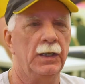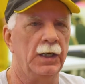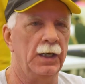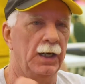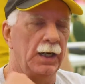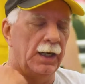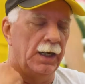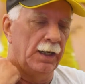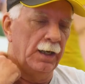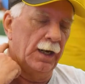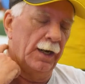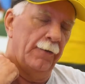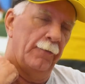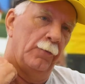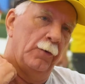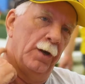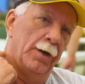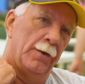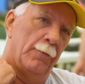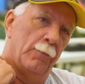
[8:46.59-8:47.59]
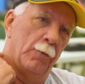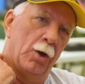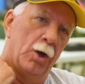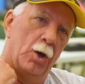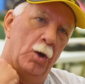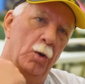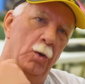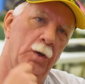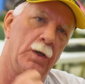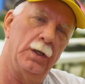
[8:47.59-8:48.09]
I run a
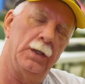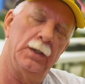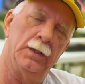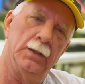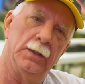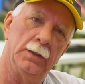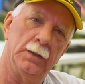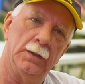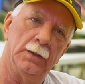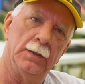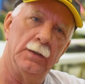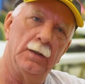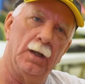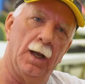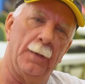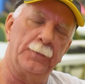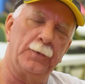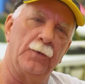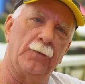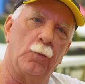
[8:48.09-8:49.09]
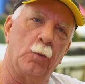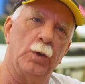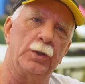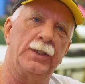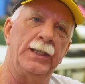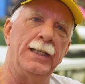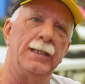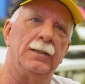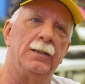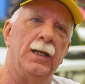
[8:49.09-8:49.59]
rogue up to
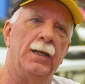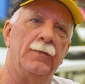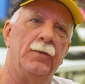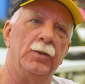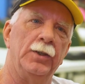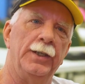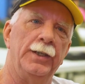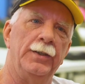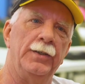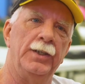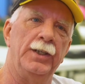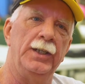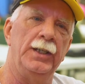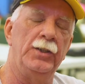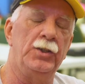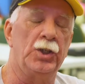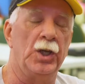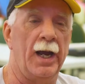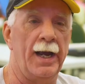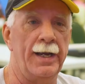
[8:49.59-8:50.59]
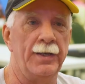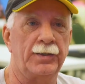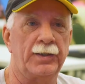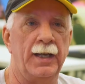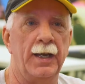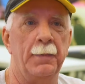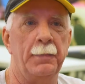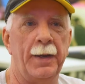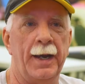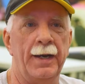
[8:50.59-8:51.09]
14th level in the Giants
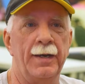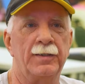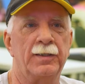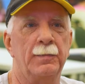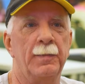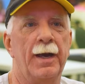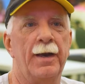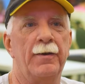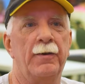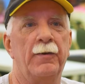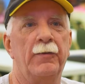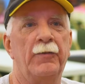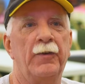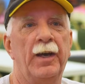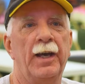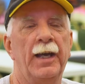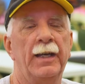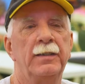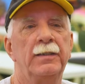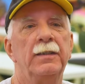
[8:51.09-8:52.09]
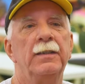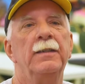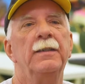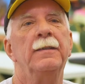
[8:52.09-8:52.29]
campaign, as a matter of fact.